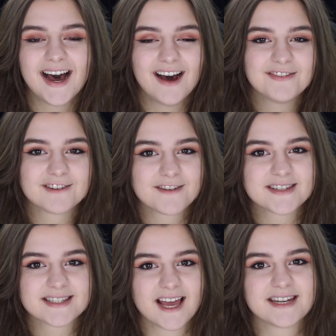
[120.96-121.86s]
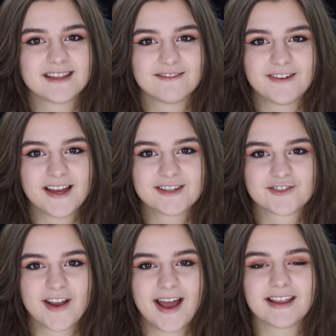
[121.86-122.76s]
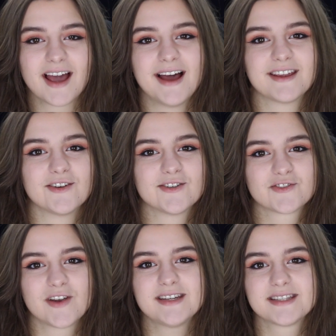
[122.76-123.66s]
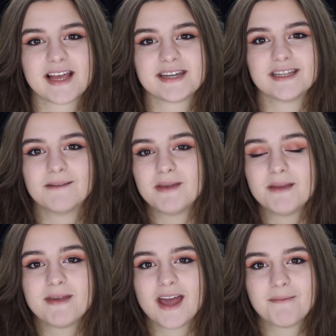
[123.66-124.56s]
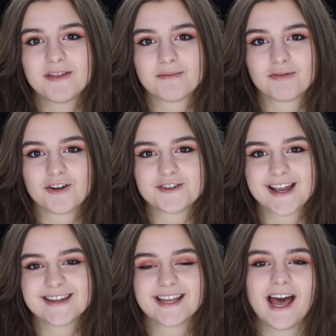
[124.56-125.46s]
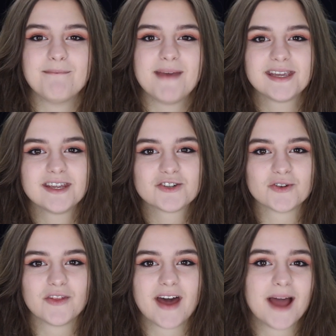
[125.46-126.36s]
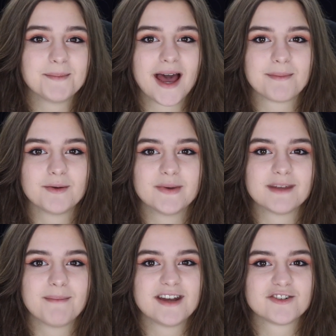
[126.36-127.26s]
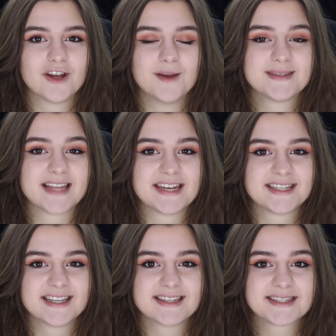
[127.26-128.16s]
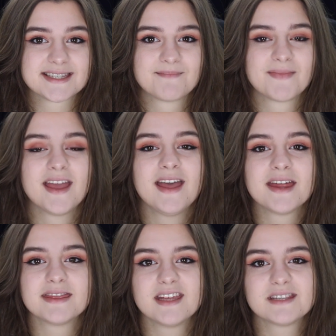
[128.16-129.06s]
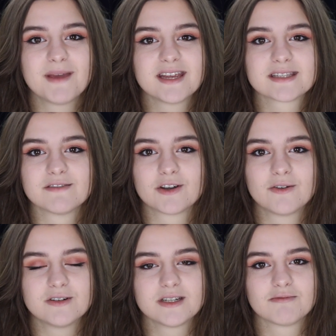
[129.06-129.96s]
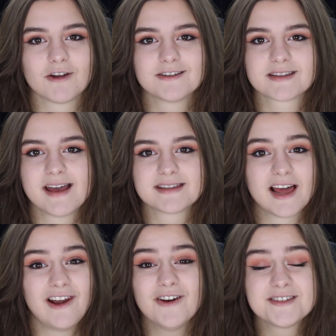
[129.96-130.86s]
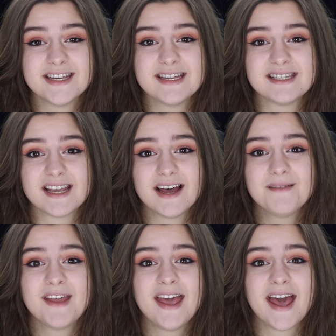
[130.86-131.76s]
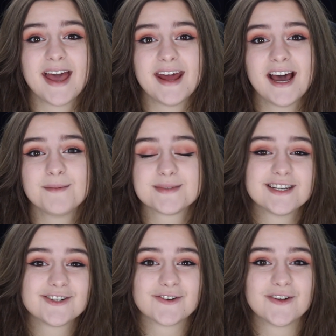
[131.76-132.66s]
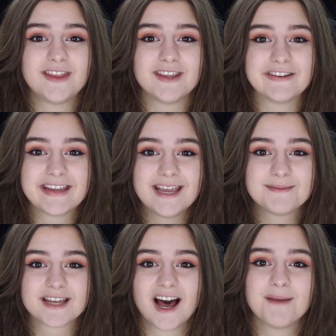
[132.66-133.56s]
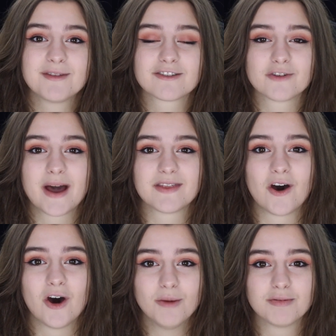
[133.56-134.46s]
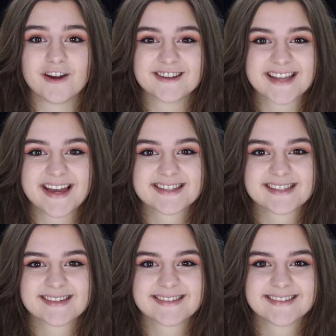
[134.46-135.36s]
After I've inserted the first track, I go straight to setting the BPM of the project and making sure that I'm happy with the metronome settings. This makes the recording process a lot easier and helps ensure that you keep time throughout the whole process.